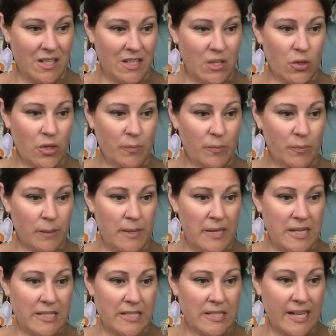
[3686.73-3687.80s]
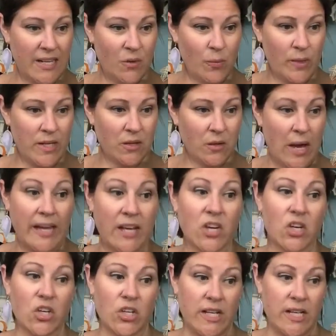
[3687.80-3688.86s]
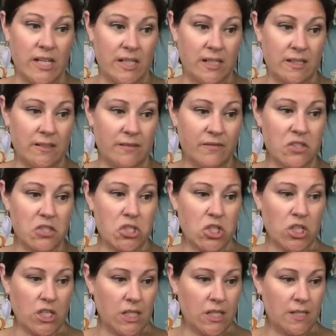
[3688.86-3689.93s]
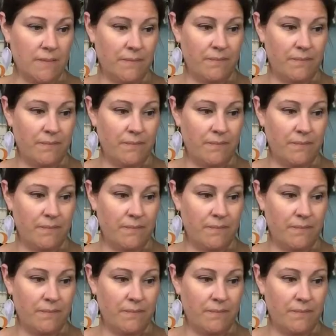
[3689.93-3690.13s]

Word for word: You could put them inside a window. I could, for it's sure.